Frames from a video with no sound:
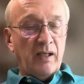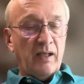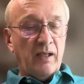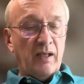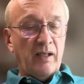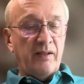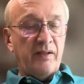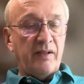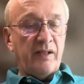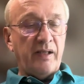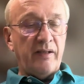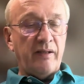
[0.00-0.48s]

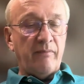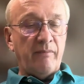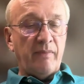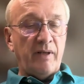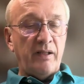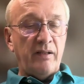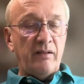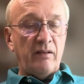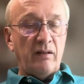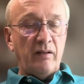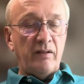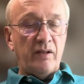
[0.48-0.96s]
and said that
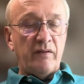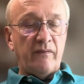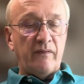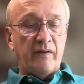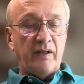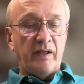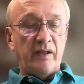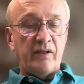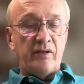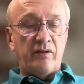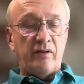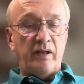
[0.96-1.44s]
my knowledge of
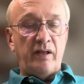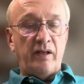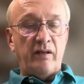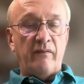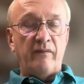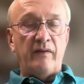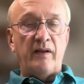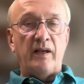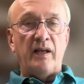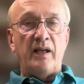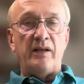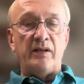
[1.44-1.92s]
the history
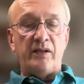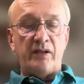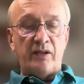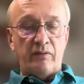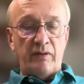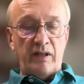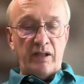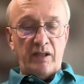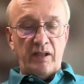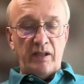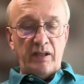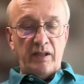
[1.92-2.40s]
of the last
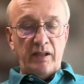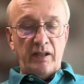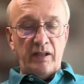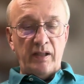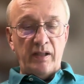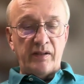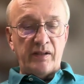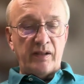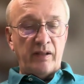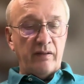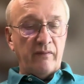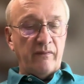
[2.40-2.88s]
20
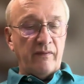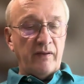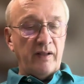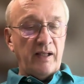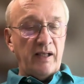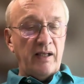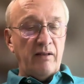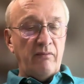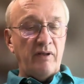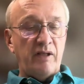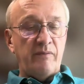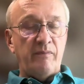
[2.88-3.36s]
years and of the
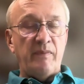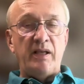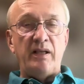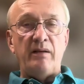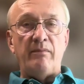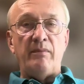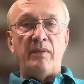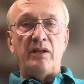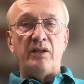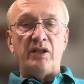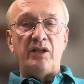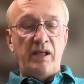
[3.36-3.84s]
language made
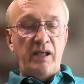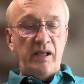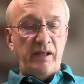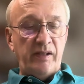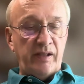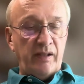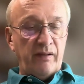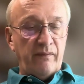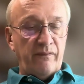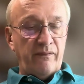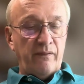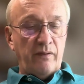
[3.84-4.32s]
it much
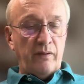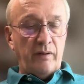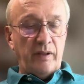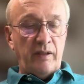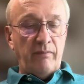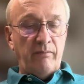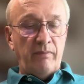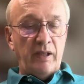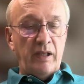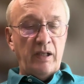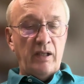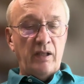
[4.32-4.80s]
easier for
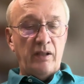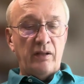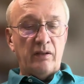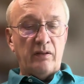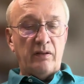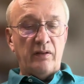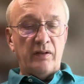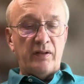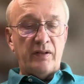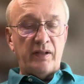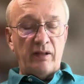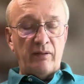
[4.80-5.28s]
him to
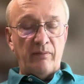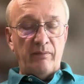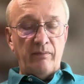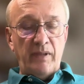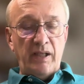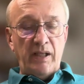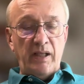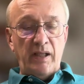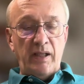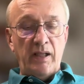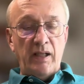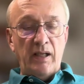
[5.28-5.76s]
consult
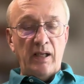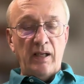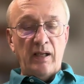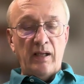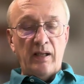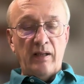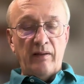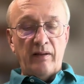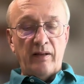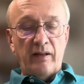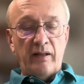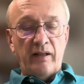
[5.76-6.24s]
me
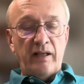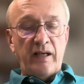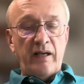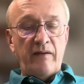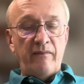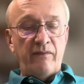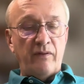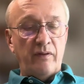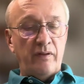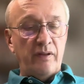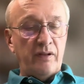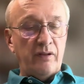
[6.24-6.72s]
than an
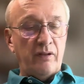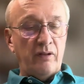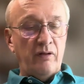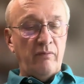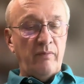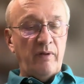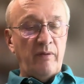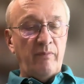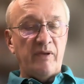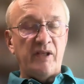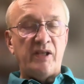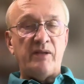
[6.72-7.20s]
envoy to
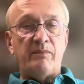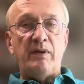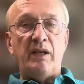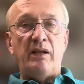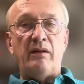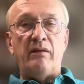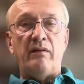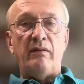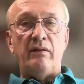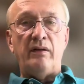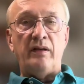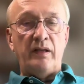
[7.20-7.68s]
whom he must
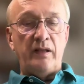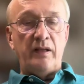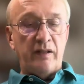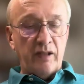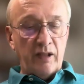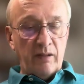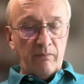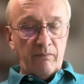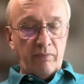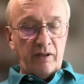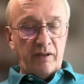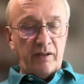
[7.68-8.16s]
speak through an
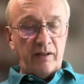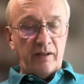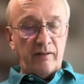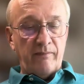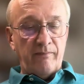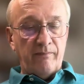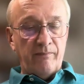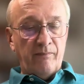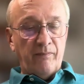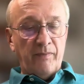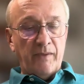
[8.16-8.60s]
interpreter.